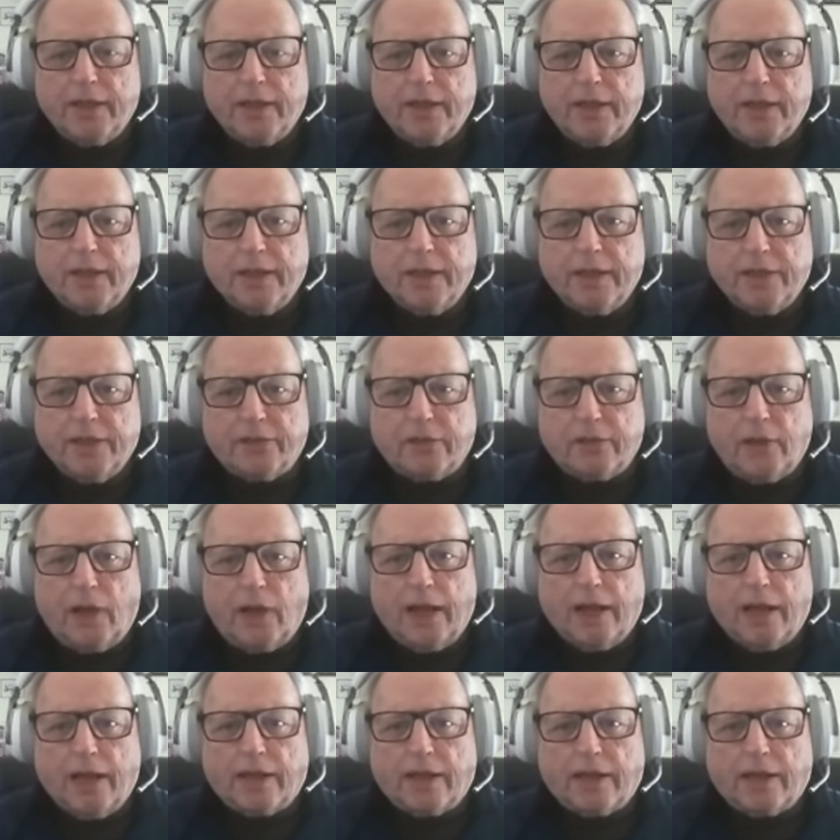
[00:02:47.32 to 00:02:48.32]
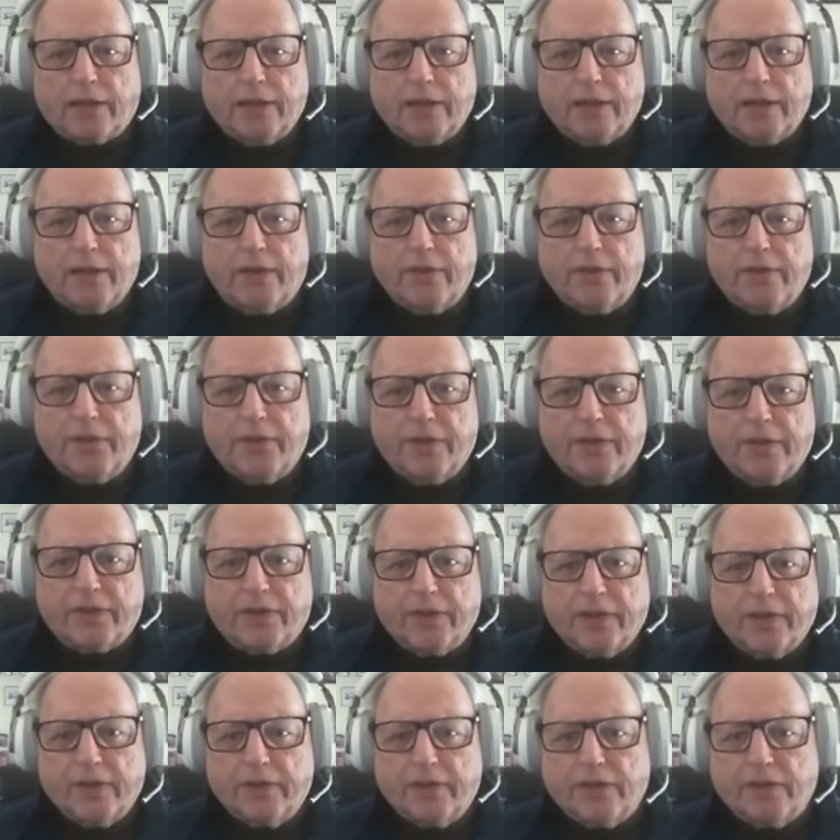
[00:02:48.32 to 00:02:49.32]
it's like this
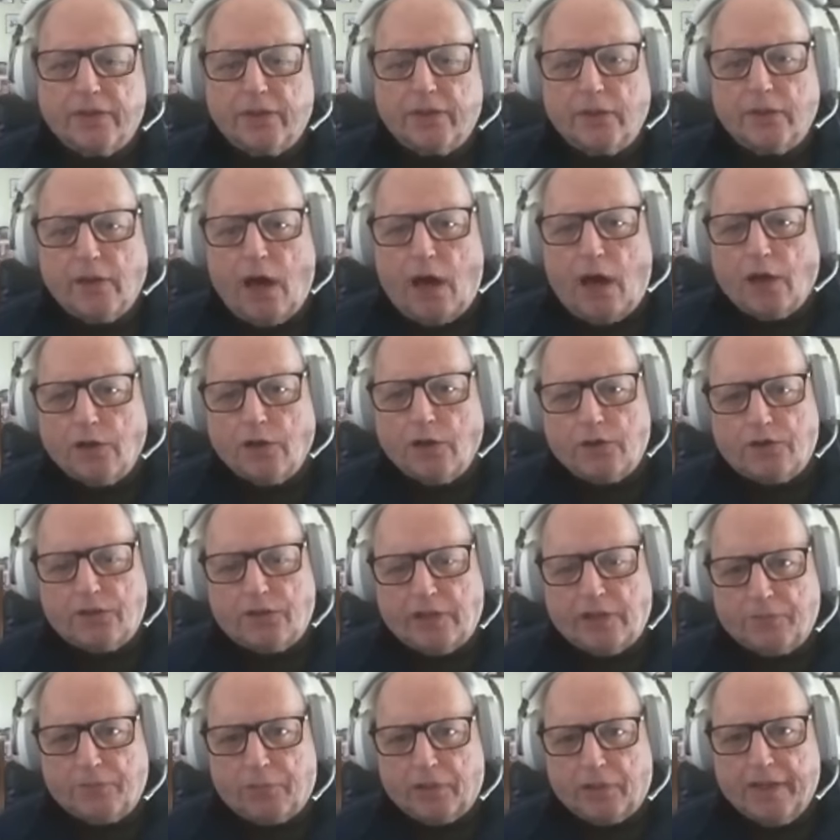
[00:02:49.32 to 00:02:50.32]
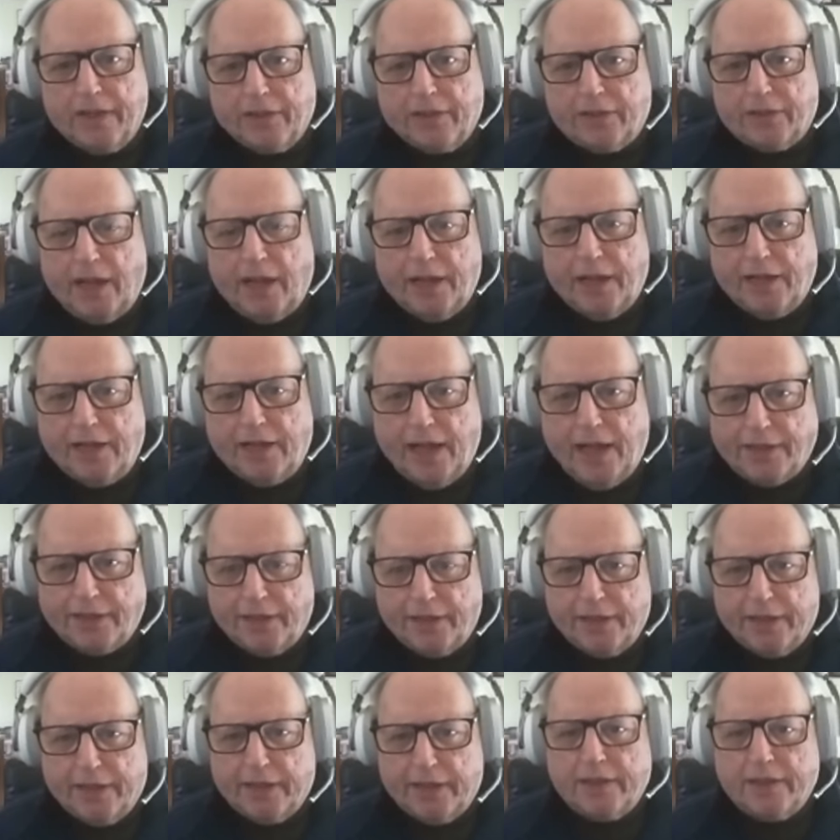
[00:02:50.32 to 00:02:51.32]
is not simply its
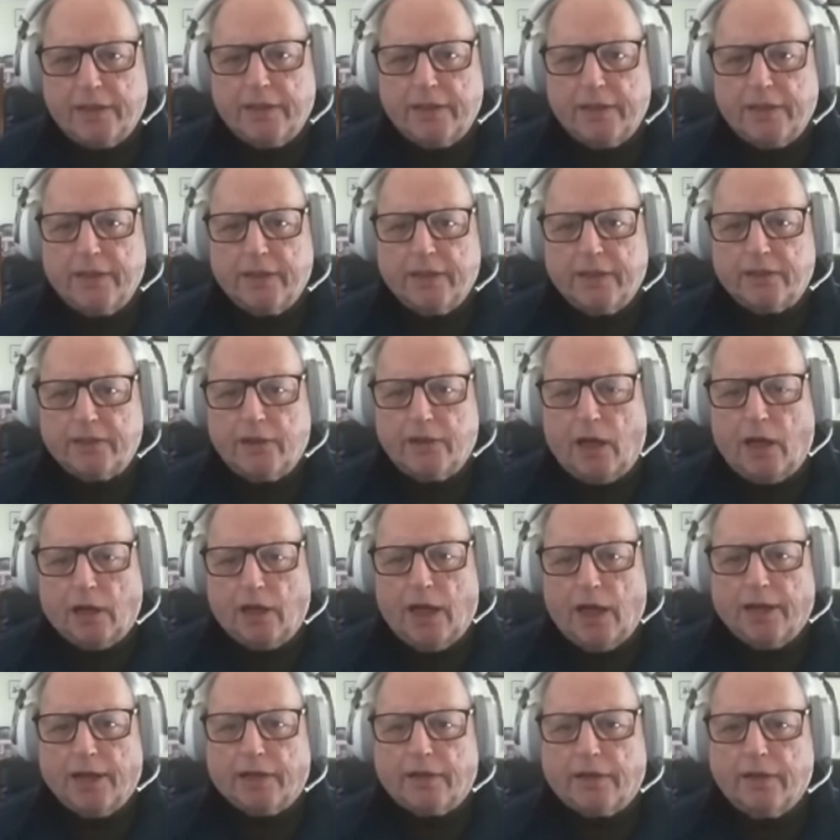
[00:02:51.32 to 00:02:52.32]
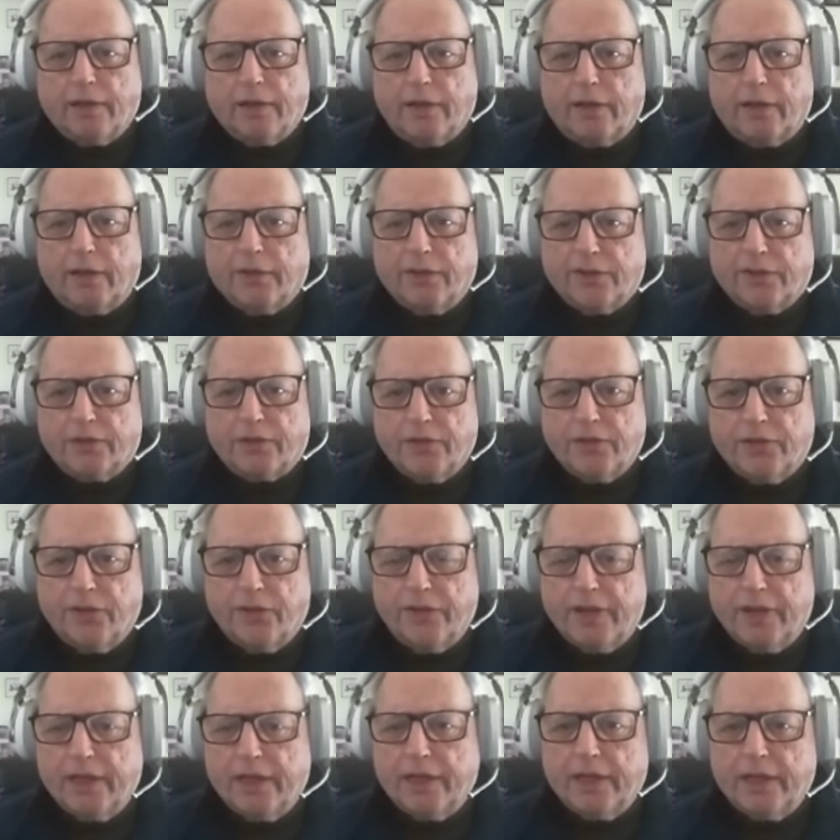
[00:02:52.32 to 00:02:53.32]
identity. It's not like this is
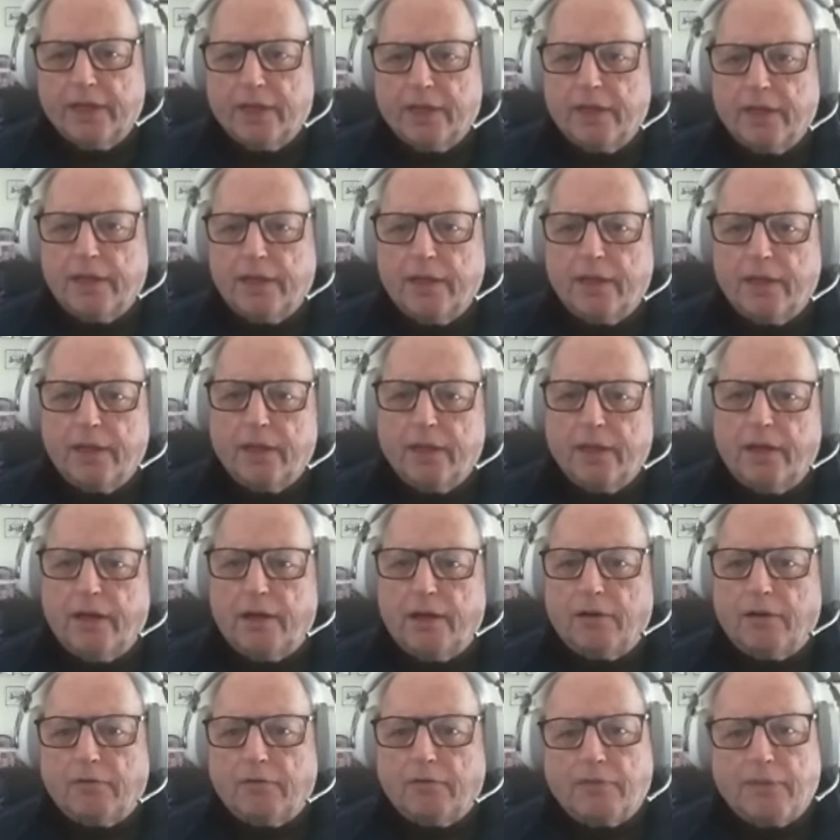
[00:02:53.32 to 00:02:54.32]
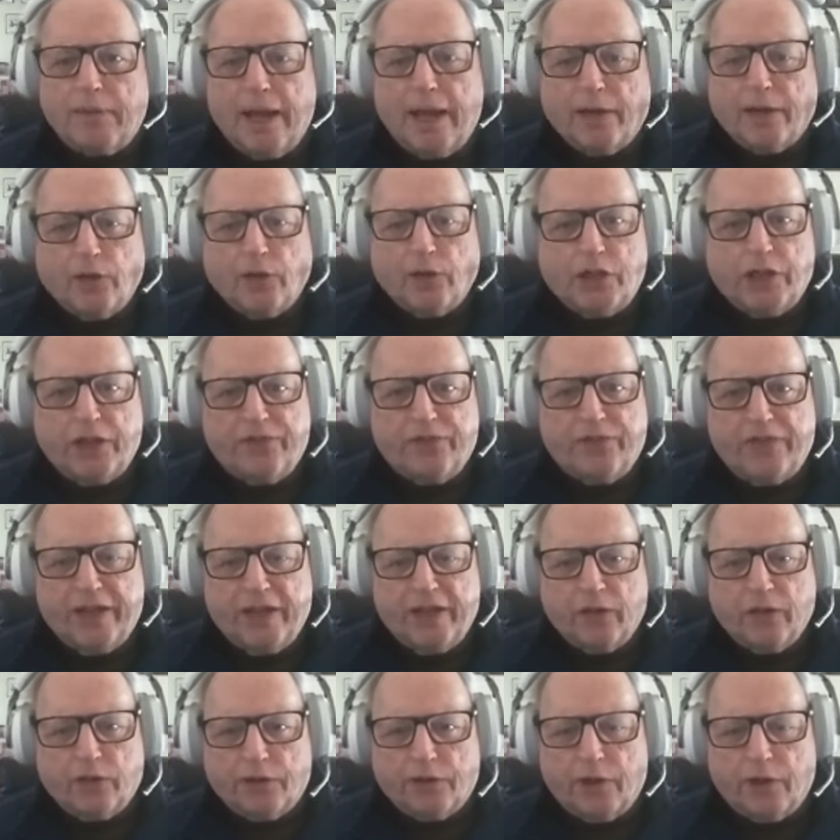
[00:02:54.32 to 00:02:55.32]
the energy
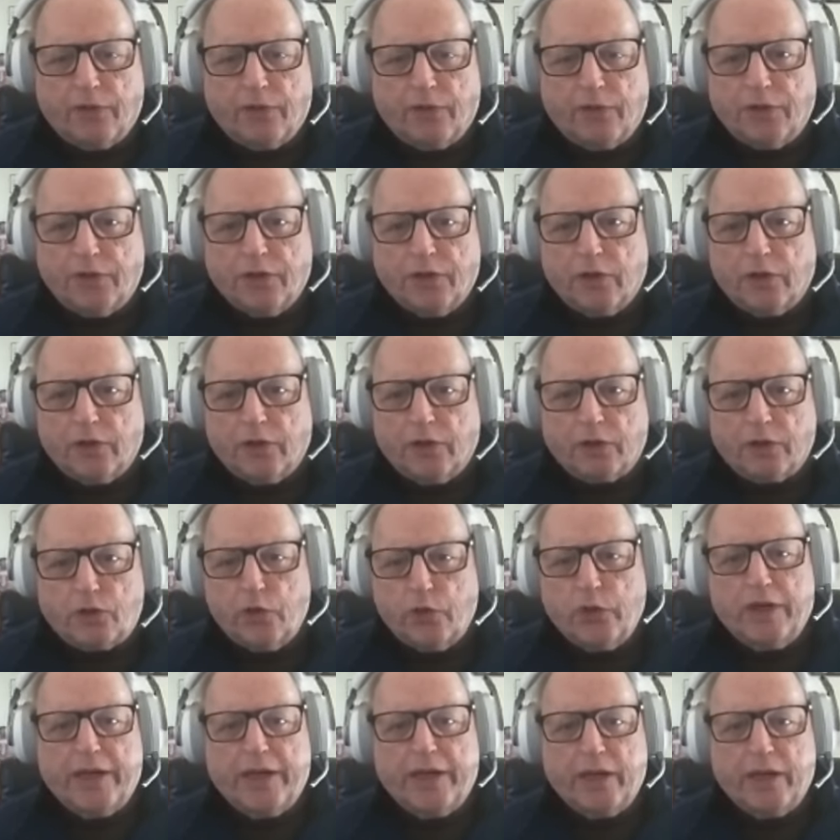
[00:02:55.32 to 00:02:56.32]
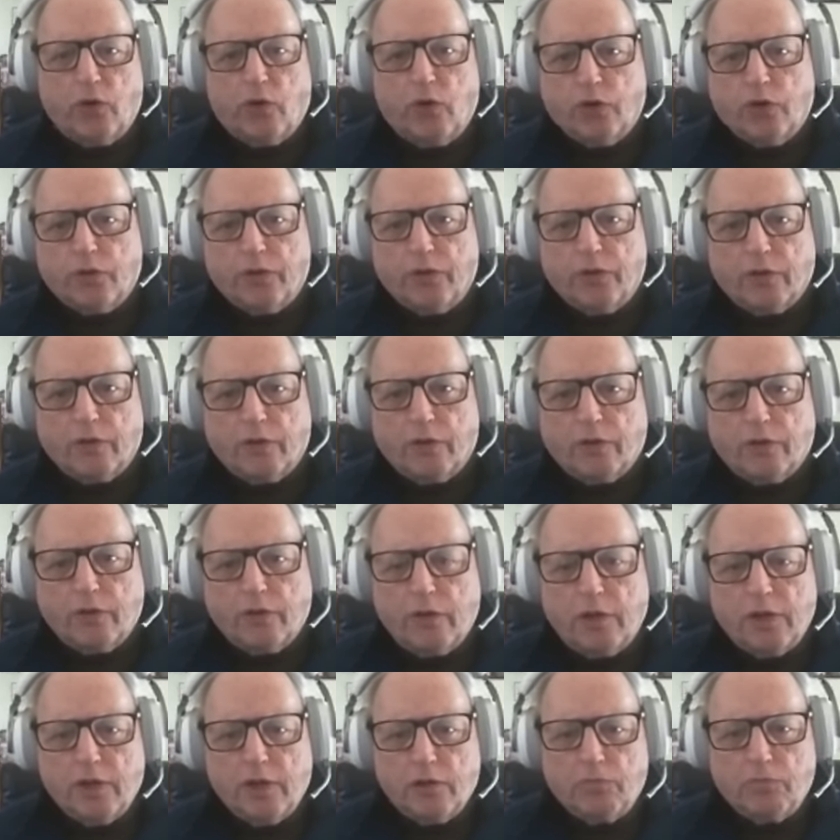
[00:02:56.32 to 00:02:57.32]
field of the tree or the
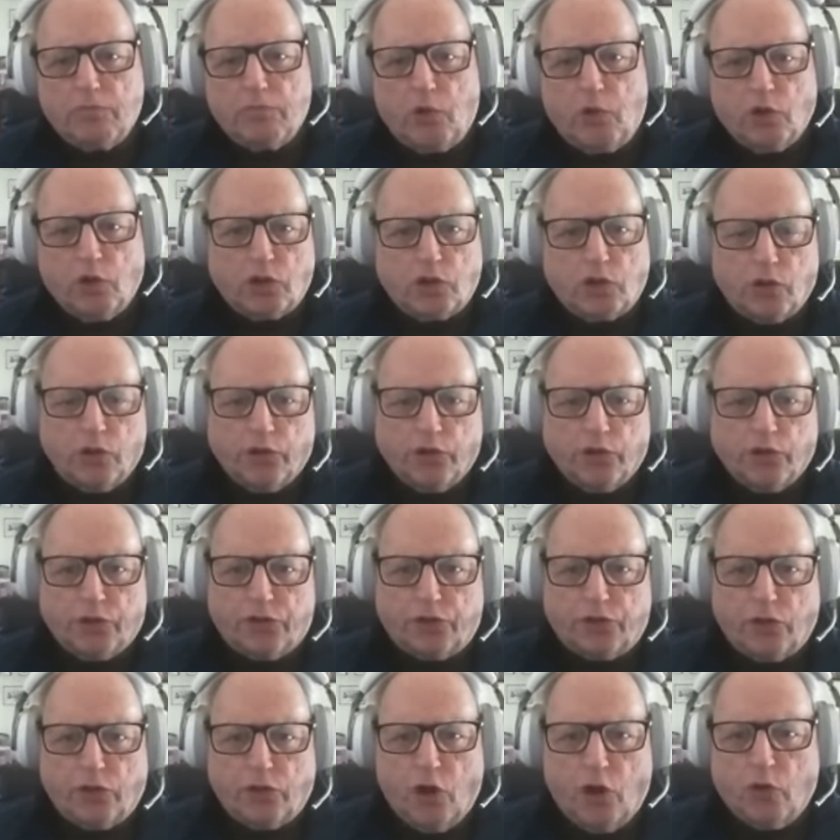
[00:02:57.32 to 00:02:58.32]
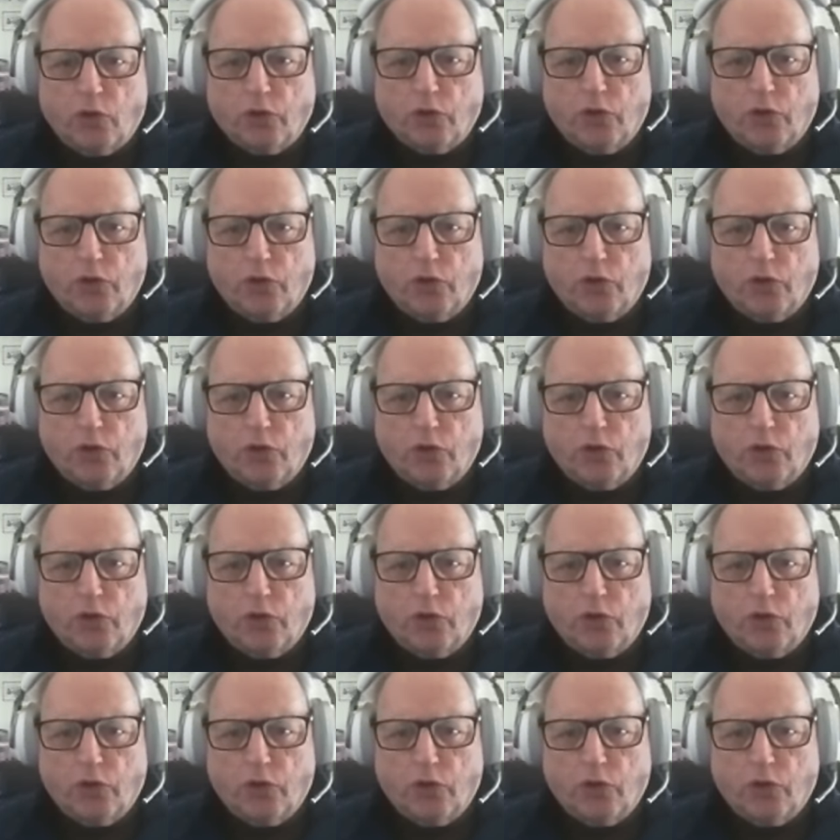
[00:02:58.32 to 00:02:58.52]
bush or the stone